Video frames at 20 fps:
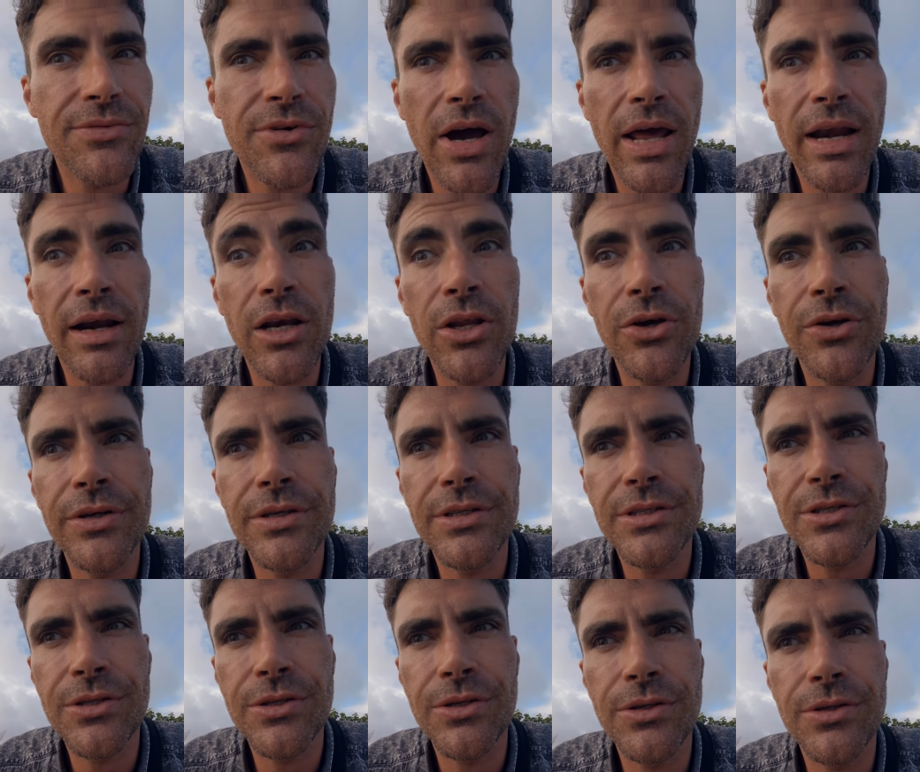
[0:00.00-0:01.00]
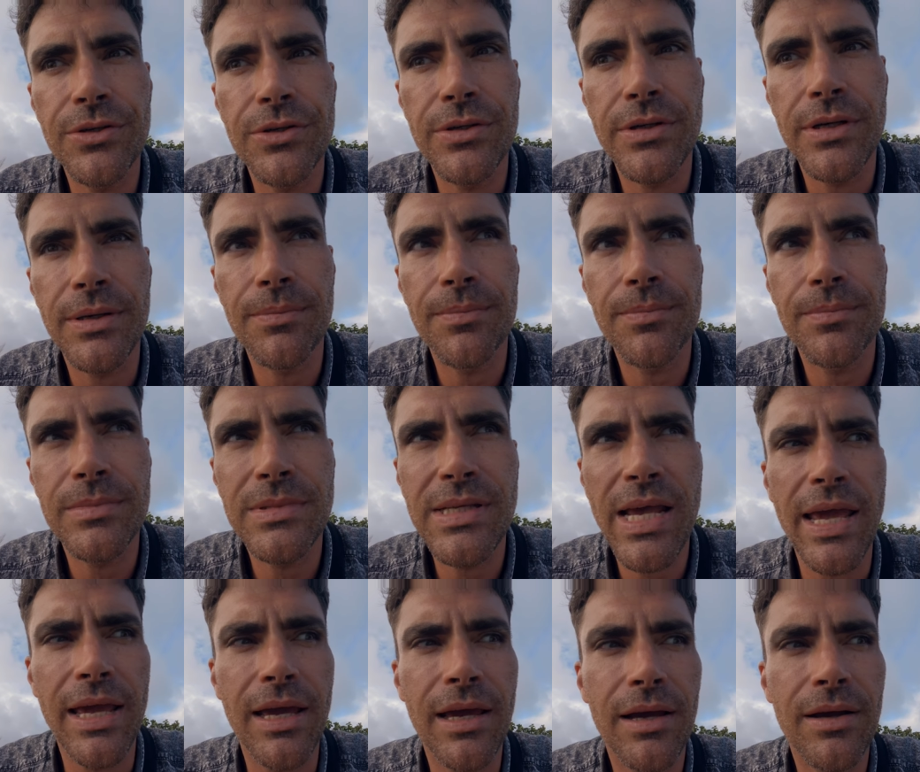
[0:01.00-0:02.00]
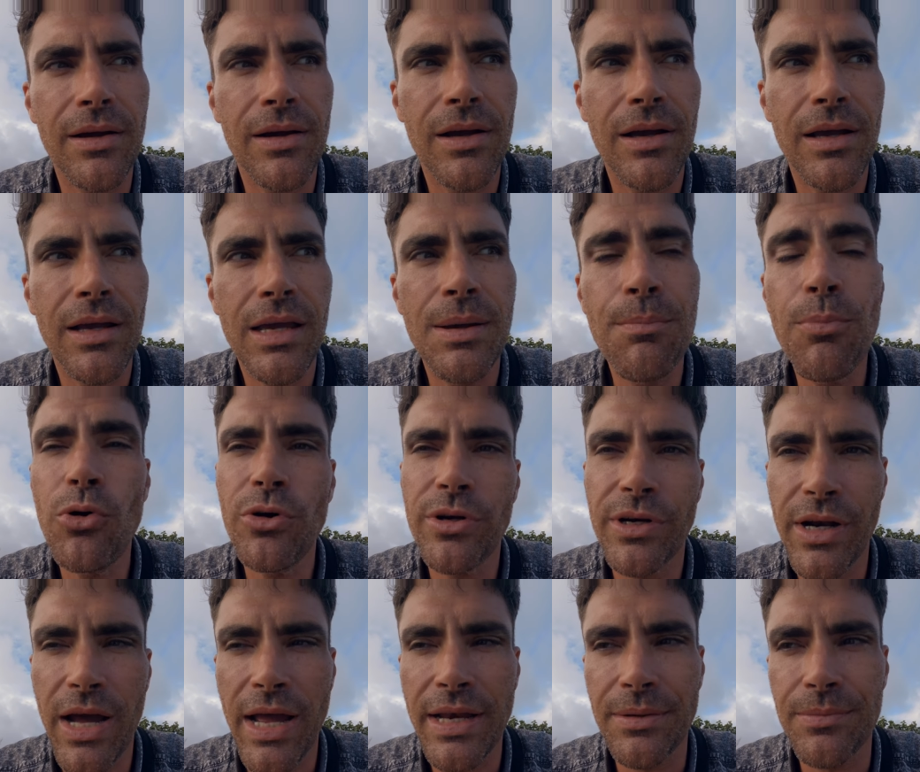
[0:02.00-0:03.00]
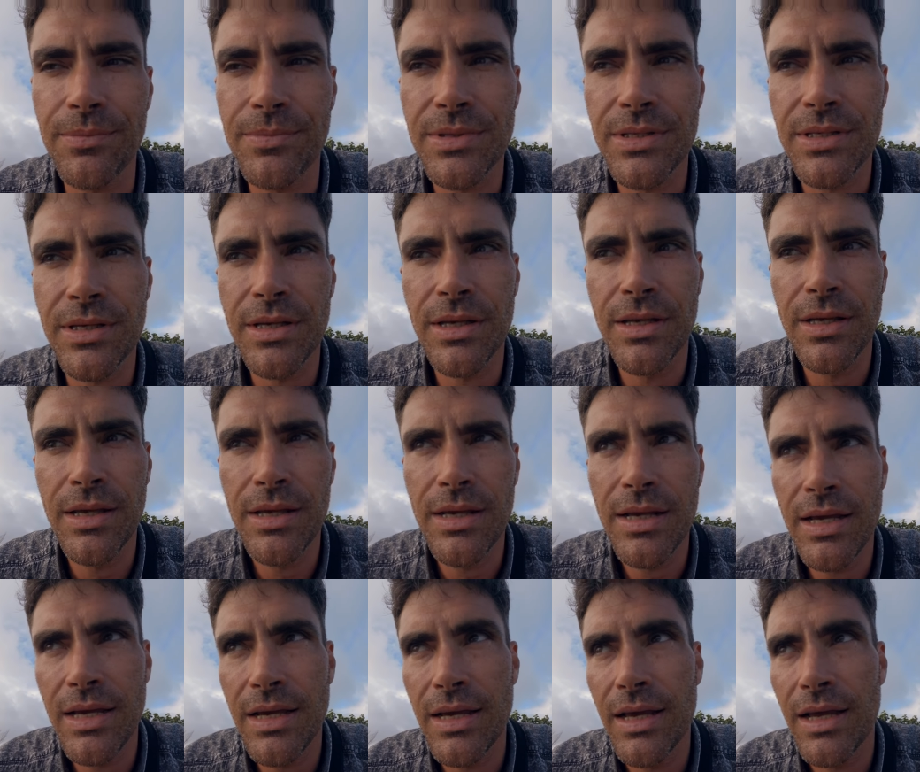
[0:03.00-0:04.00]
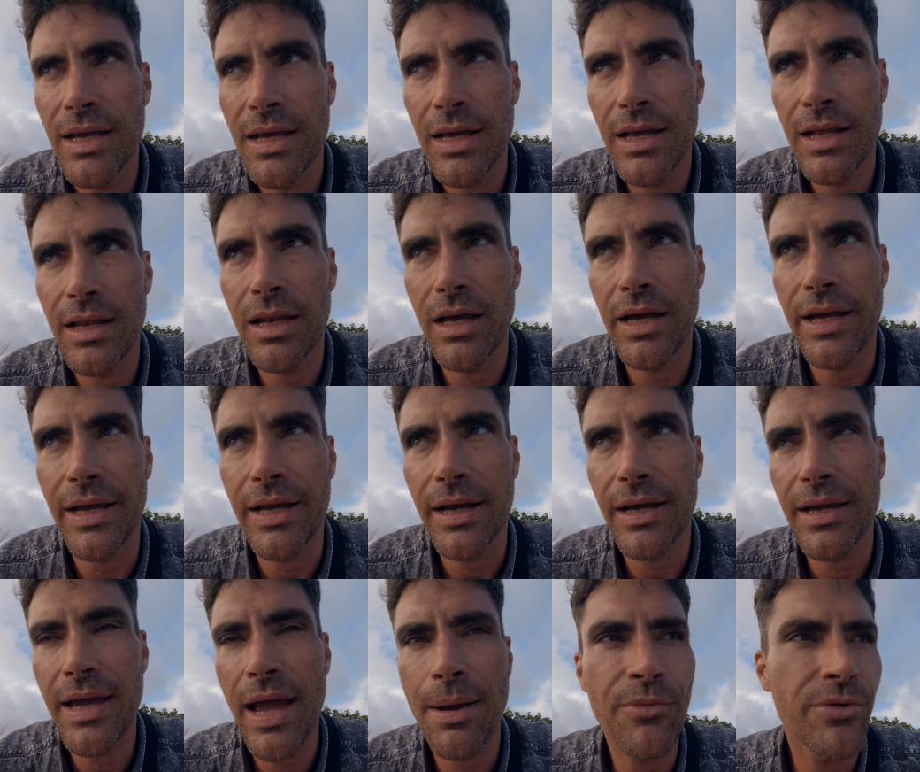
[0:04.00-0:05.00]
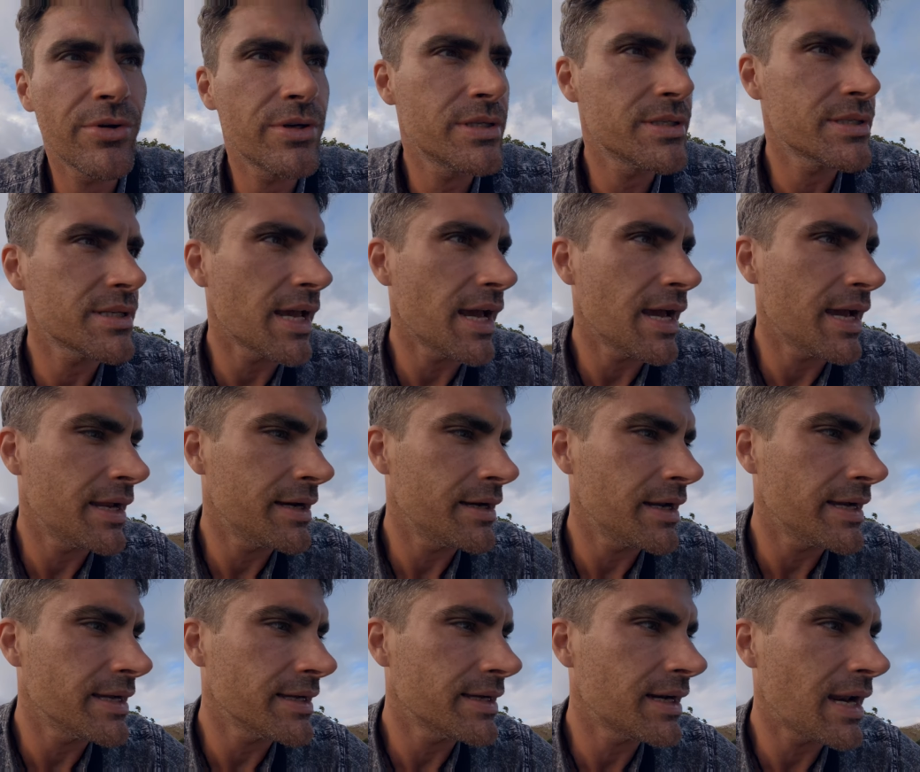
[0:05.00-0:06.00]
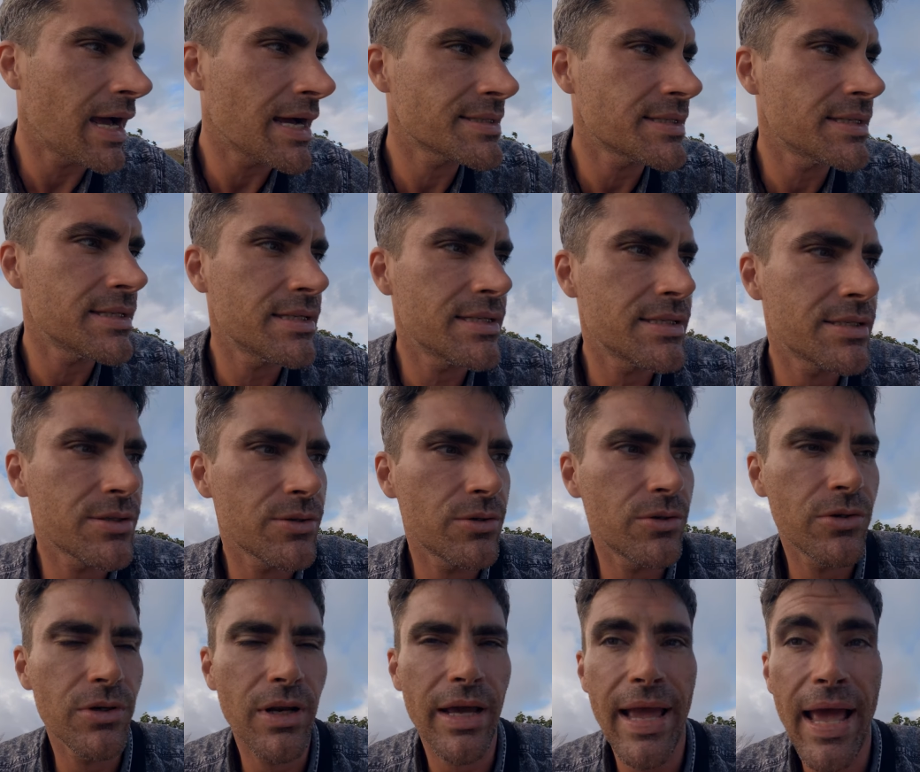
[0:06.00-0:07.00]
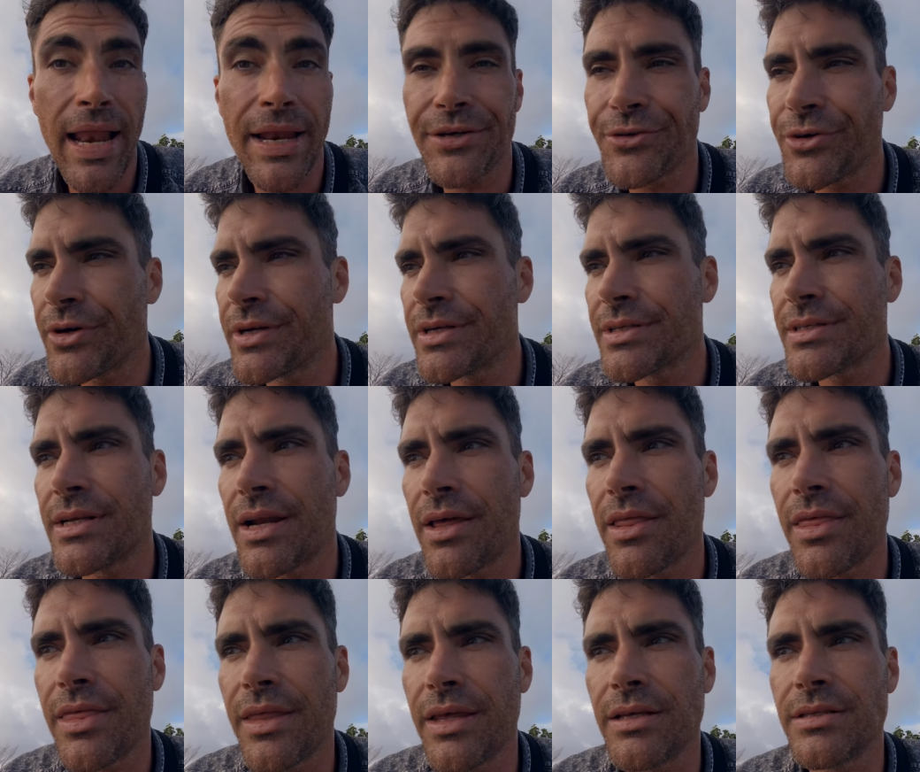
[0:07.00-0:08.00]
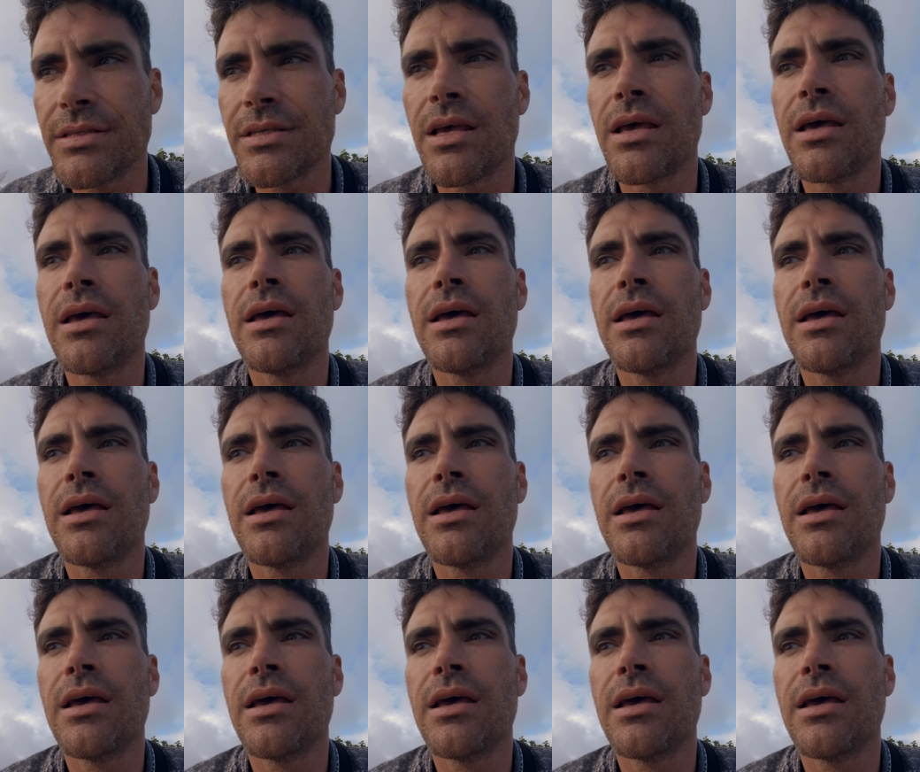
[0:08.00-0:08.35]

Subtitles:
have kind of learnt to take important items like cameras and like glasses or like electronics and other things,